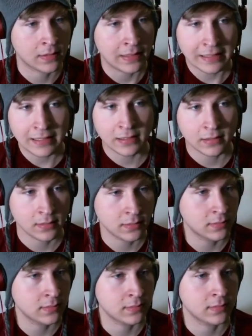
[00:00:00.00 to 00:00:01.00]
Ooh.
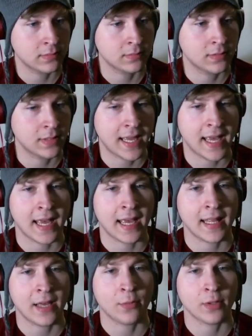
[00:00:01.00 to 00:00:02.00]
Hey,
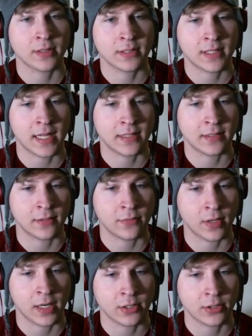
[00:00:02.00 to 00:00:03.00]
that wasn't tasty
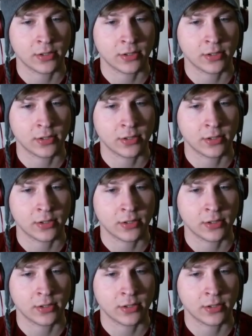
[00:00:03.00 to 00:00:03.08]
fresh.